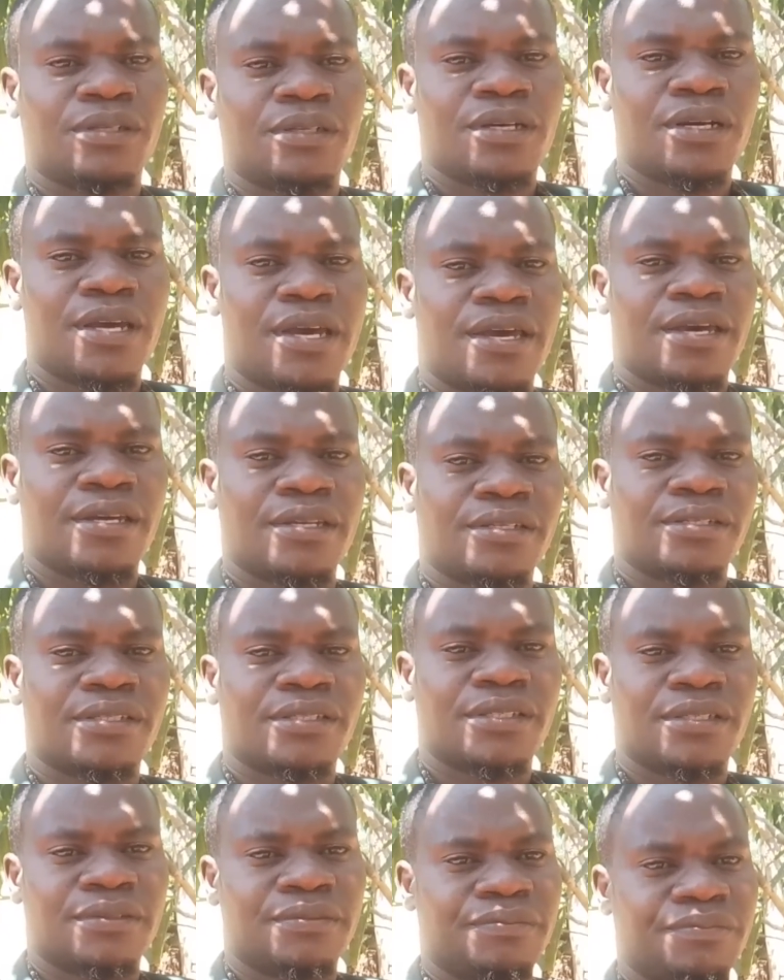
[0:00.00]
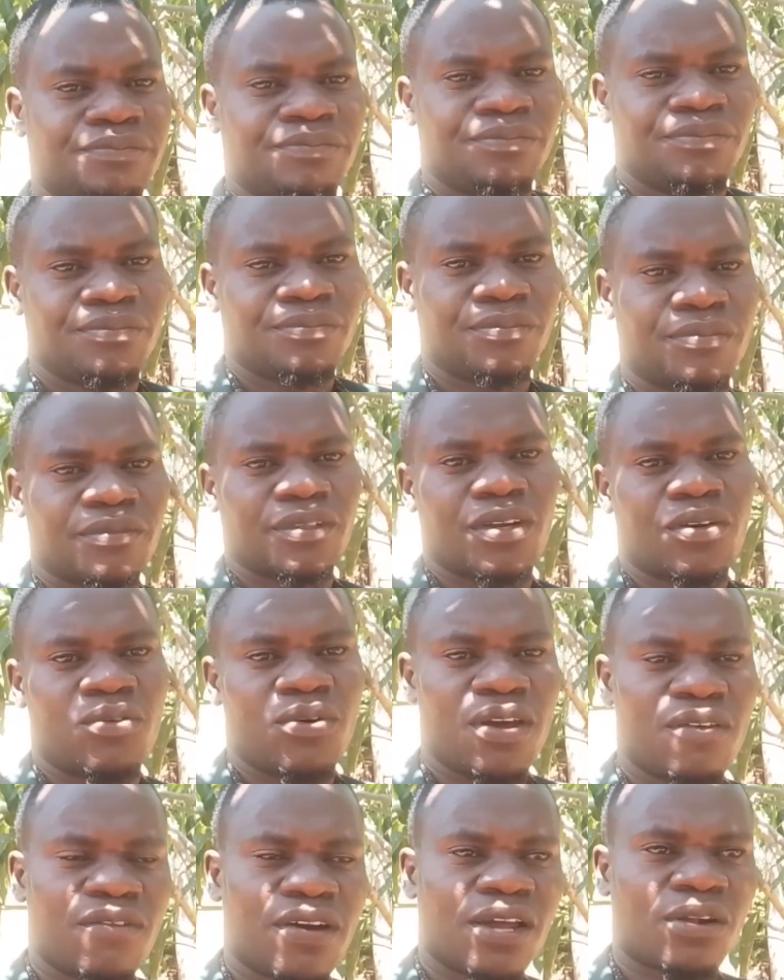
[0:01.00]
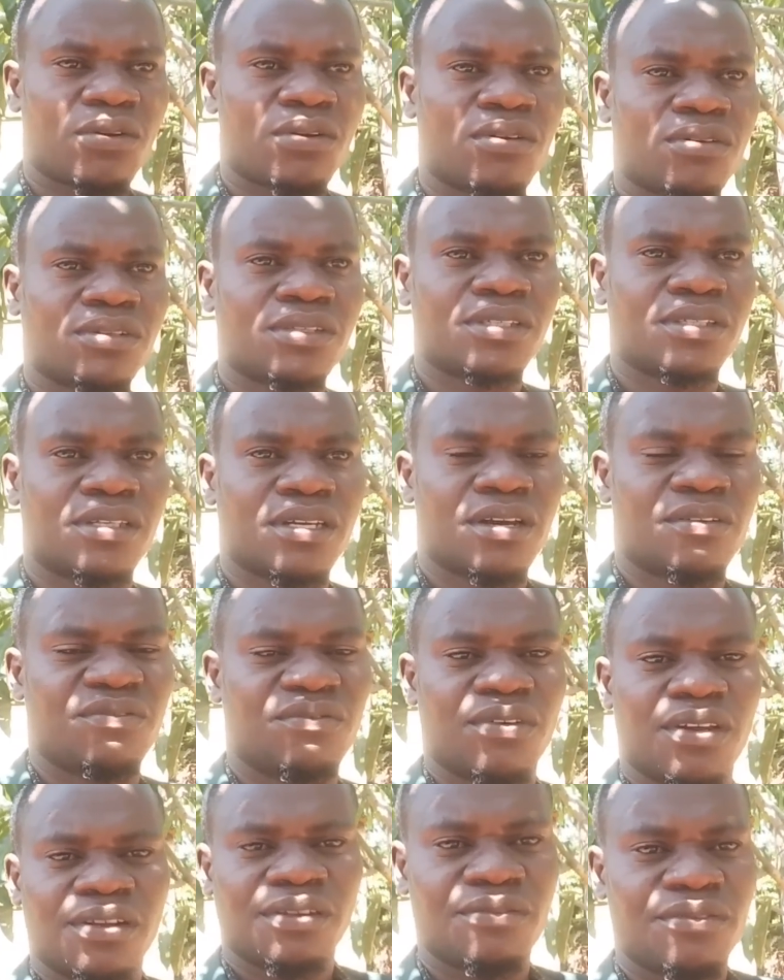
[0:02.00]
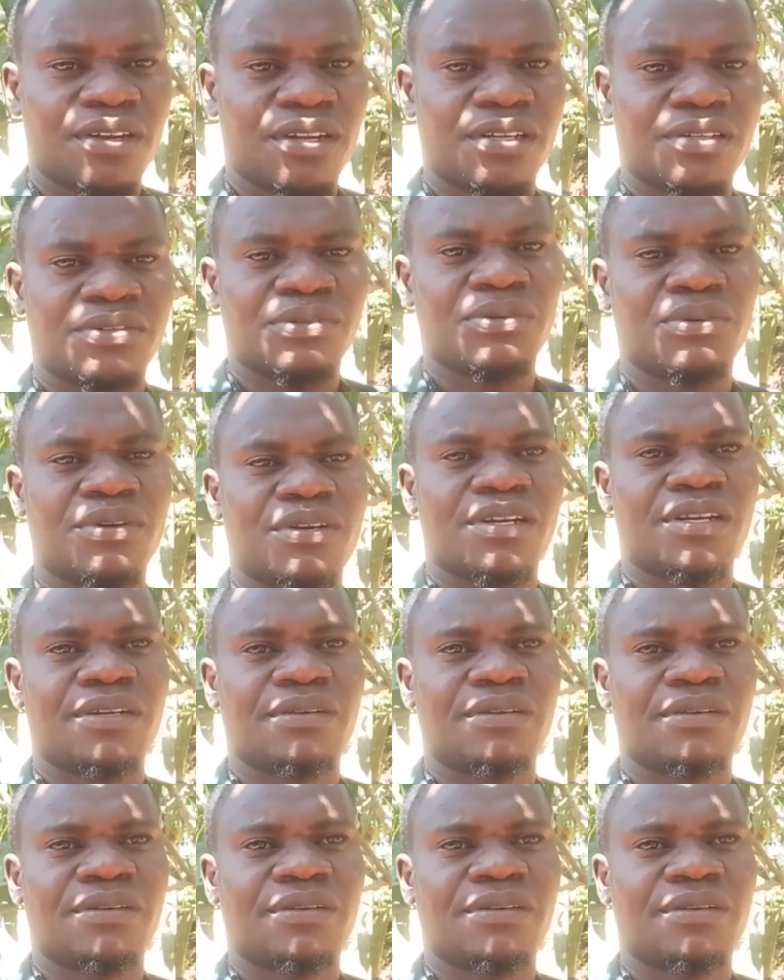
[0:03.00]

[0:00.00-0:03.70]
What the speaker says: And whoever I wronged, I'm very, very sorry.